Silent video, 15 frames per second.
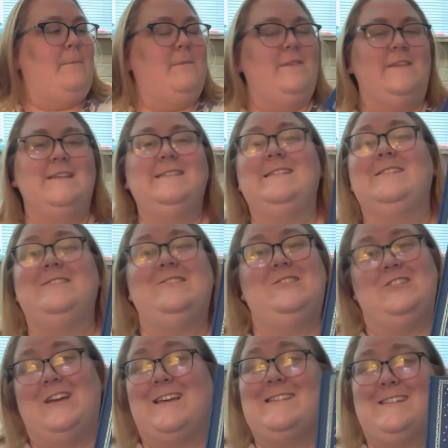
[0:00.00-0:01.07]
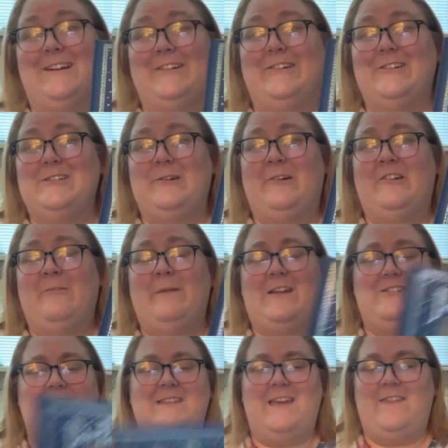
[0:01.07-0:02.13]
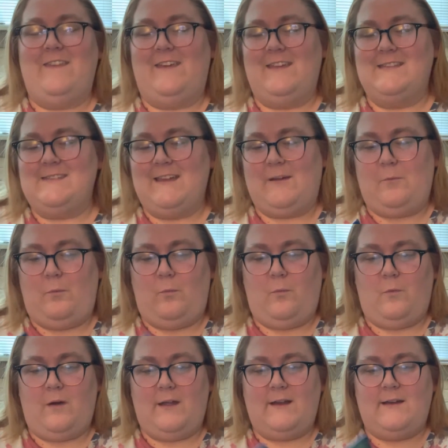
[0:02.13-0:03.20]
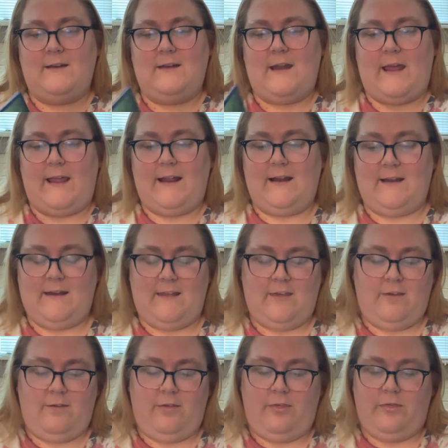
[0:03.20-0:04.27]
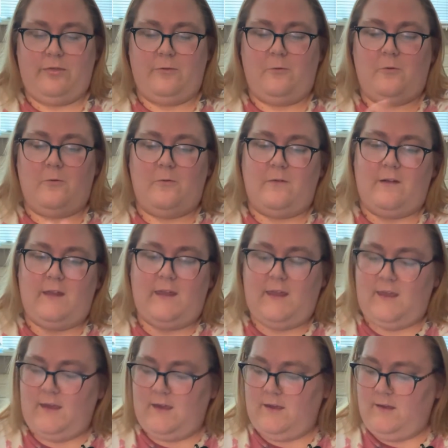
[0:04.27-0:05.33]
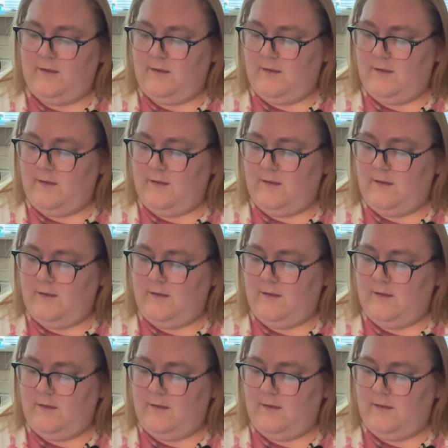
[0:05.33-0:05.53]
This is just under 200 pages. I think it's like 193.